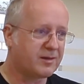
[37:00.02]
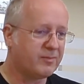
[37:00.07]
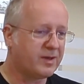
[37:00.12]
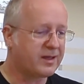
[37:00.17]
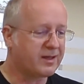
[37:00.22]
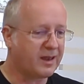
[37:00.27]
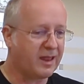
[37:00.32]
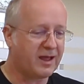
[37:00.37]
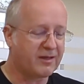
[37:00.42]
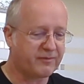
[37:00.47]

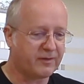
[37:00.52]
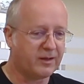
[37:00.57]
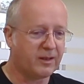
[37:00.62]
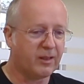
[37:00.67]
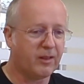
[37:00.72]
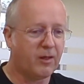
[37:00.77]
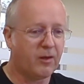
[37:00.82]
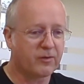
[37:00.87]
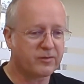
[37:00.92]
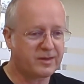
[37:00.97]
make life a
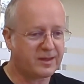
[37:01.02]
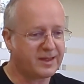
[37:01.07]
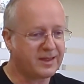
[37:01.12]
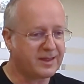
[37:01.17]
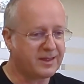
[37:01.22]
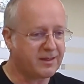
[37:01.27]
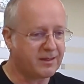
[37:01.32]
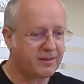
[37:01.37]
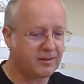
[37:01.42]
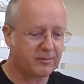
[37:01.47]
lot
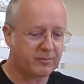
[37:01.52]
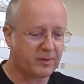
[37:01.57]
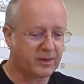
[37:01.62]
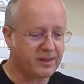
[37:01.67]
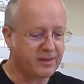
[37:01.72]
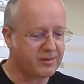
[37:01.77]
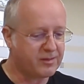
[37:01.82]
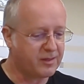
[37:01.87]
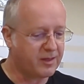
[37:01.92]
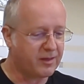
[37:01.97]

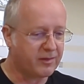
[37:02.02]
easier